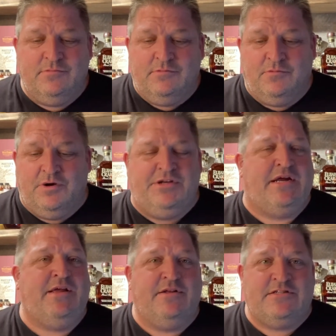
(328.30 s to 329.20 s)

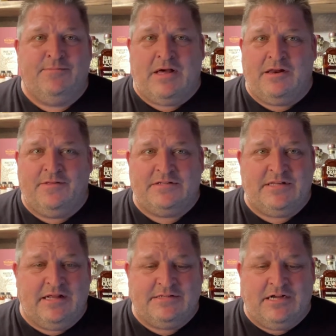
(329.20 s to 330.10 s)
ridiculous about it that
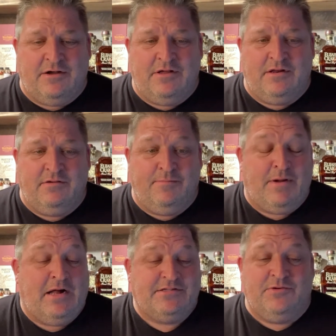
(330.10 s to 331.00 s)
stands out in a
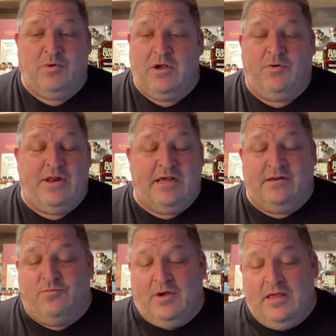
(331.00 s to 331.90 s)
positive way or
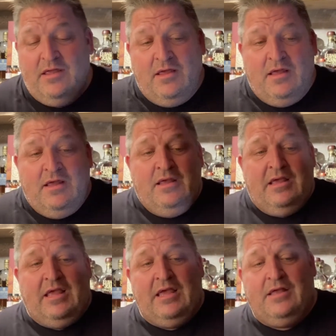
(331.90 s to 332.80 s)
negative way.
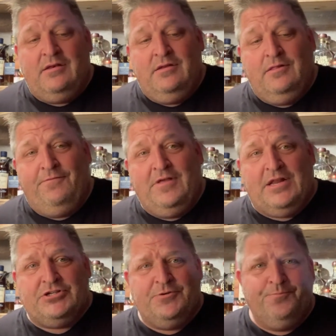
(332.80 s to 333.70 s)
And the
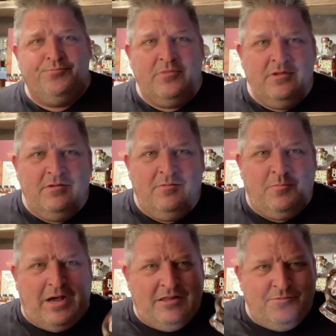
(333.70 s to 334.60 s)
finish.
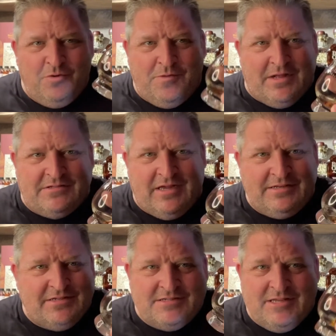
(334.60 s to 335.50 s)
I love doing these. I
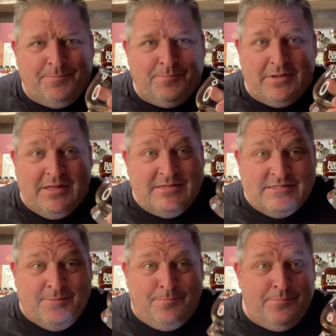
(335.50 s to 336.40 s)
get to sip and
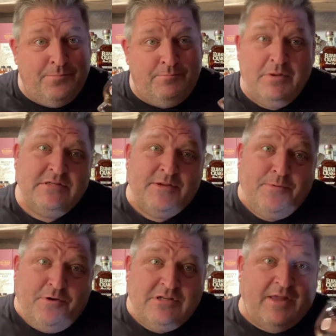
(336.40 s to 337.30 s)
sip and sip a
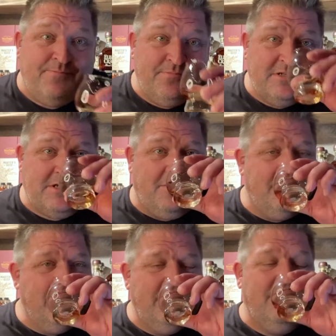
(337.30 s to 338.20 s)
third time. So
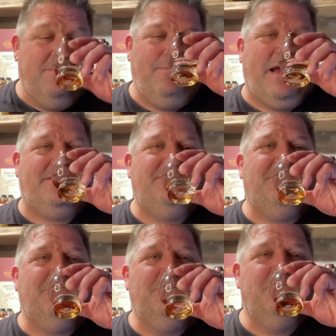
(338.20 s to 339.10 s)
back to